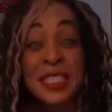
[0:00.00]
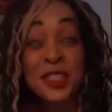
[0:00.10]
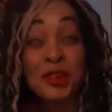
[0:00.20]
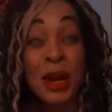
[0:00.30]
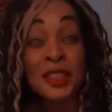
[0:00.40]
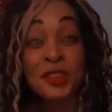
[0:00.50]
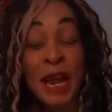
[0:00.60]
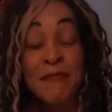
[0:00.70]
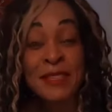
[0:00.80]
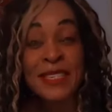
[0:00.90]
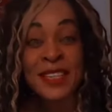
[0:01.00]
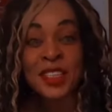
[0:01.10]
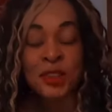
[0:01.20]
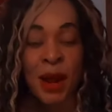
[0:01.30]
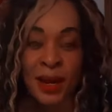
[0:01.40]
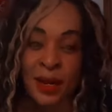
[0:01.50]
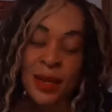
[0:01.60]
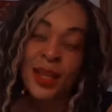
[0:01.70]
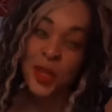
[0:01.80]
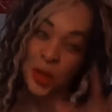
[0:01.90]
visit truck drivers in the truck?
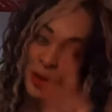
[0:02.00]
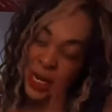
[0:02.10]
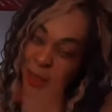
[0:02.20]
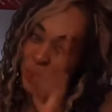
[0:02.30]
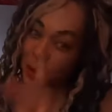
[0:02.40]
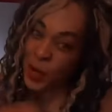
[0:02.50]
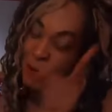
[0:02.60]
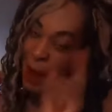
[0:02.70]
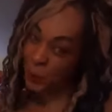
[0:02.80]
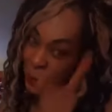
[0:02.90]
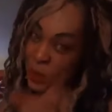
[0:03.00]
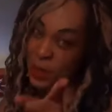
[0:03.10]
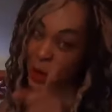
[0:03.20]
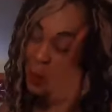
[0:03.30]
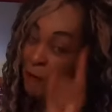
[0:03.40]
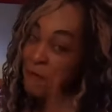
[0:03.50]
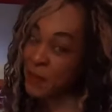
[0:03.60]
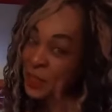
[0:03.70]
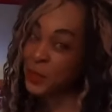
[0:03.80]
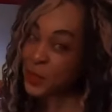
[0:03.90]
You need to read my book,
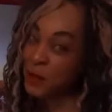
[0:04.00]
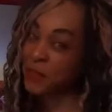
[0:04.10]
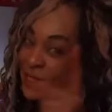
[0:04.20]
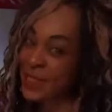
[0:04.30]
Confessions of a